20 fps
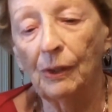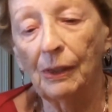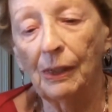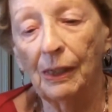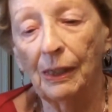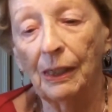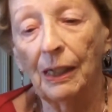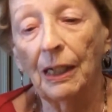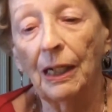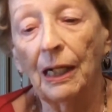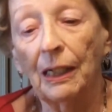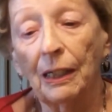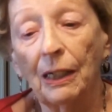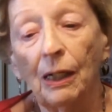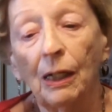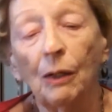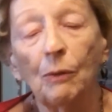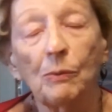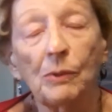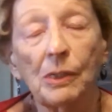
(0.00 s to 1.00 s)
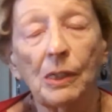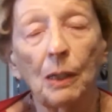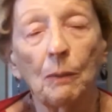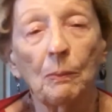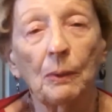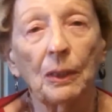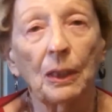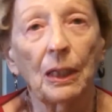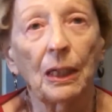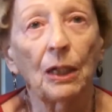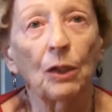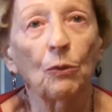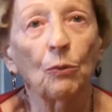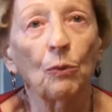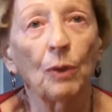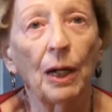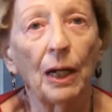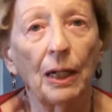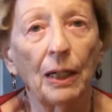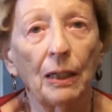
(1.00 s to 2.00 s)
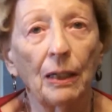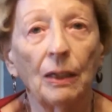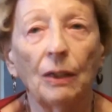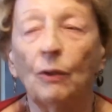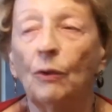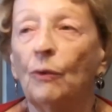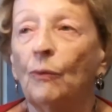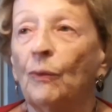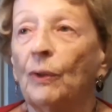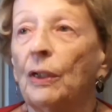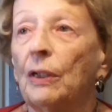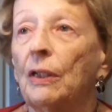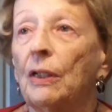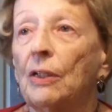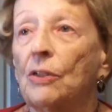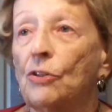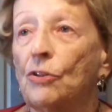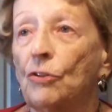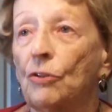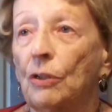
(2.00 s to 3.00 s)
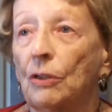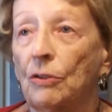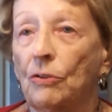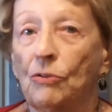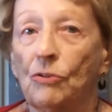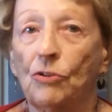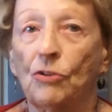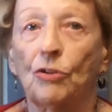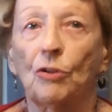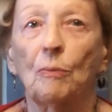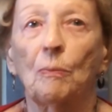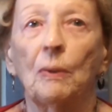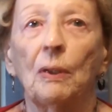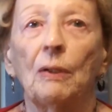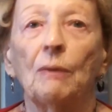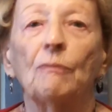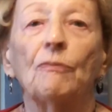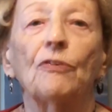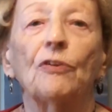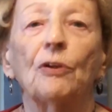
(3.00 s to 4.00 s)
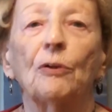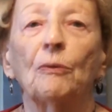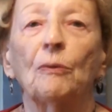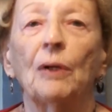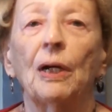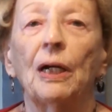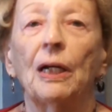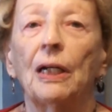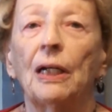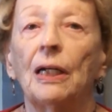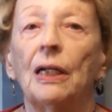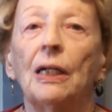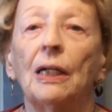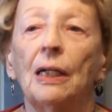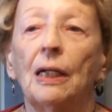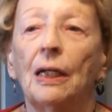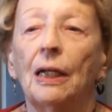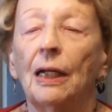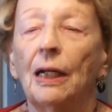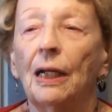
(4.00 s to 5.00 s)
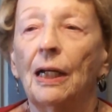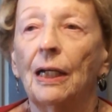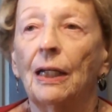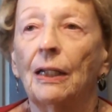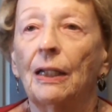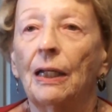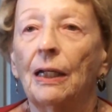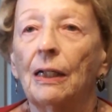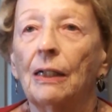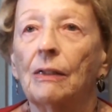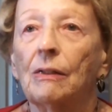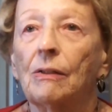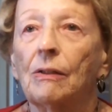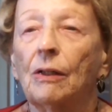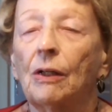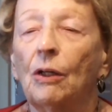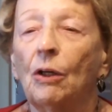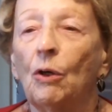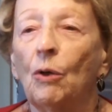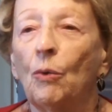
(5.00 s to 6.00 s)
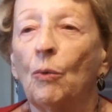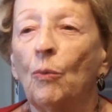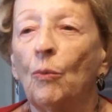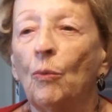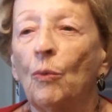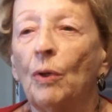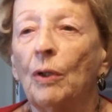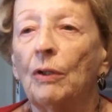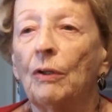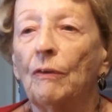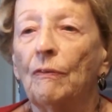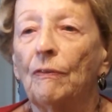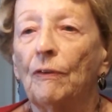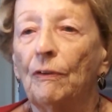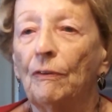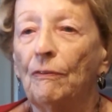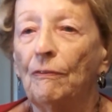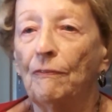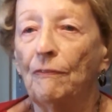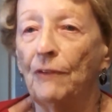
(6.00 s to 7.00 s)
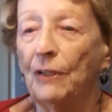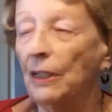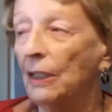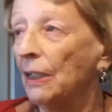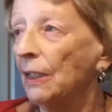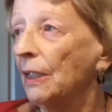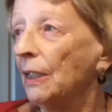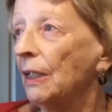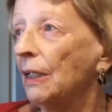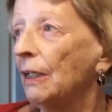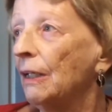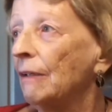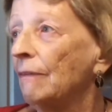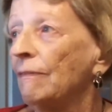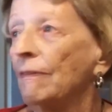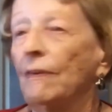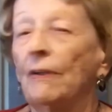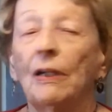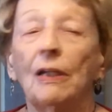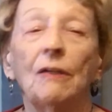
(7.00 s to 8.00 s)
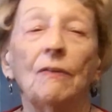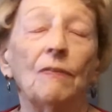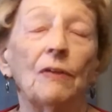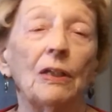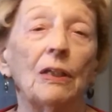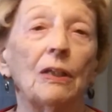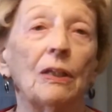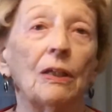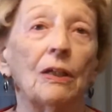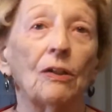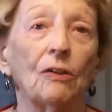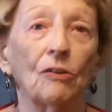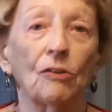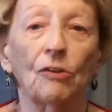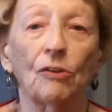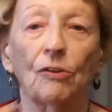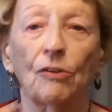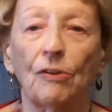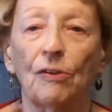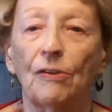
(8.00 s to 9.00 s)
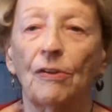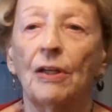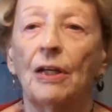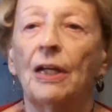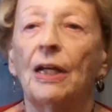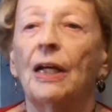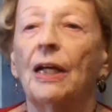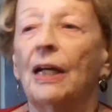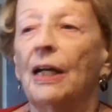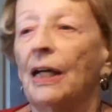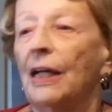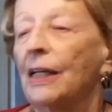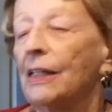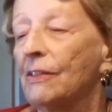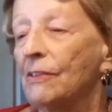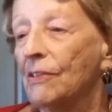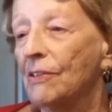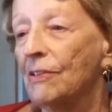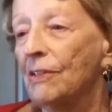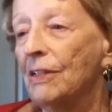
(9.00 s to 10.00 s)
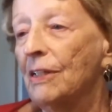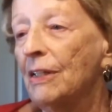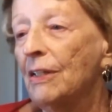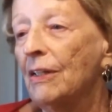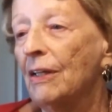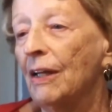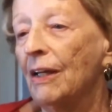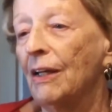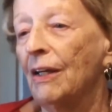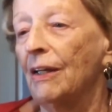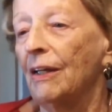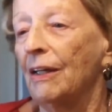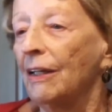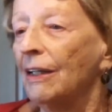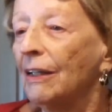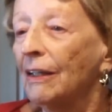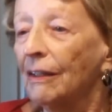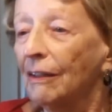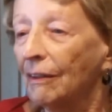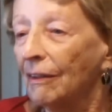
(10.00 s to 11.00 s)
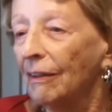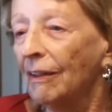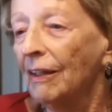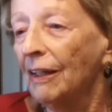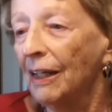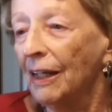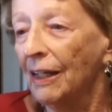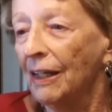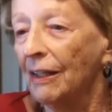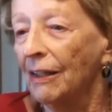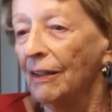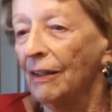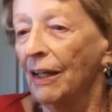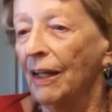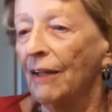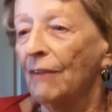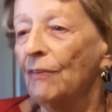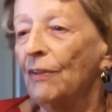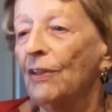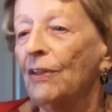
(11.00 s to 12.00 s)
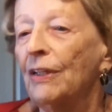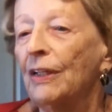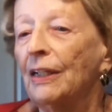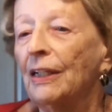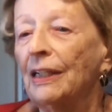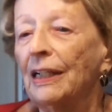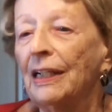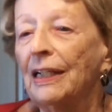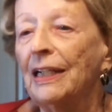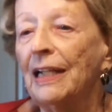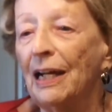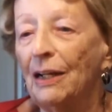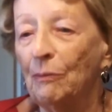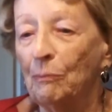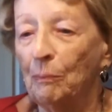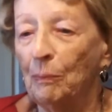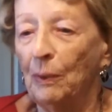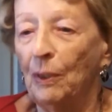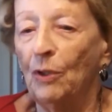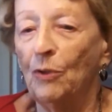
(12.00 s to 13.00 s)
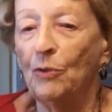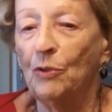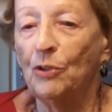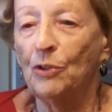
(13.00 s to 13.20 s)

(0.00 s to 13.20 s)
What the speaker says: then I was able to get a ride. One of the instructors took me up for a ride, and that wonderful feeling of leaving the earth and seeing everything laid out below